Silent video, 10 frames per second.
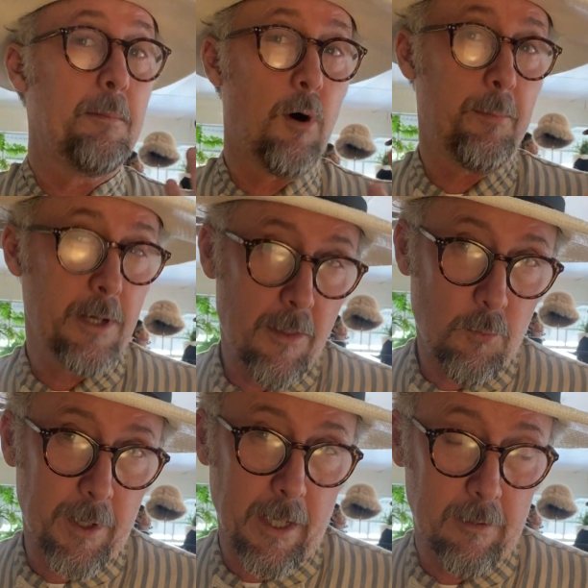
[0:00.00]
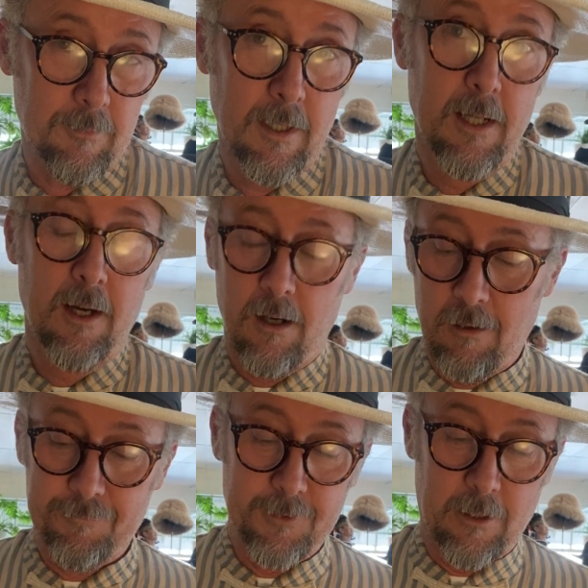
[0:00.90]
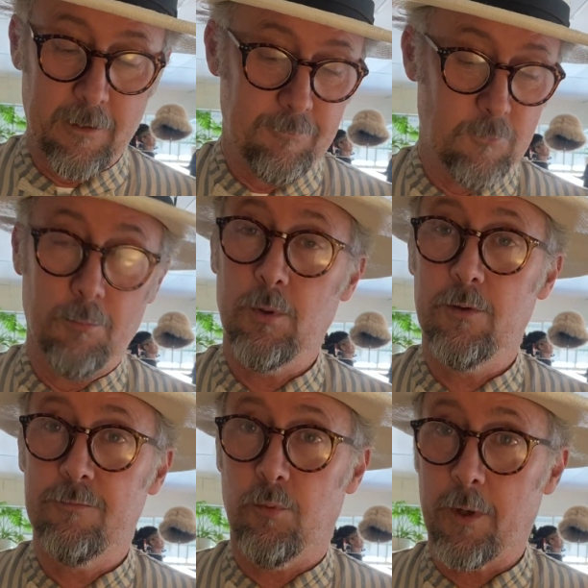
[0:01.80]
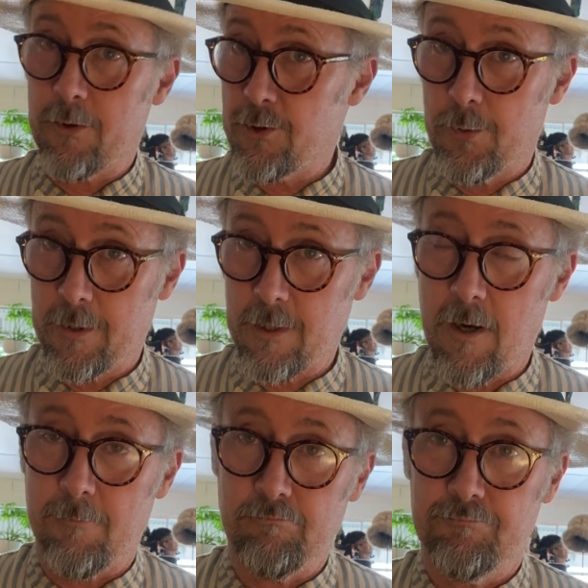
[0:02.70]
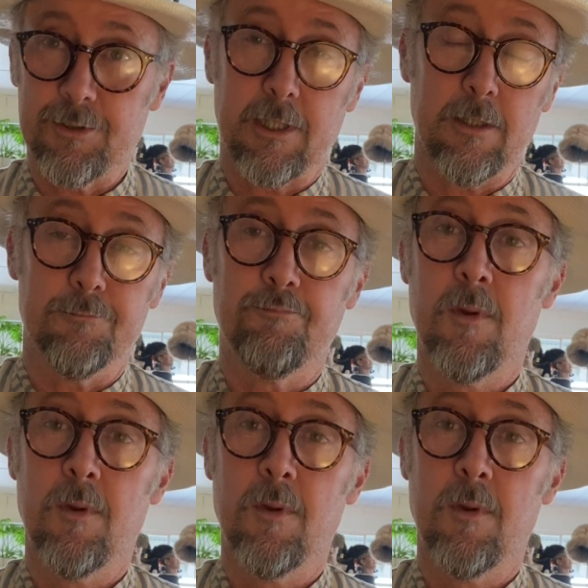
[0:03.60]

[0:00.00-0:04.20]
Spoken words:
pop another one out. Often I remove 1 or 2 at a time, so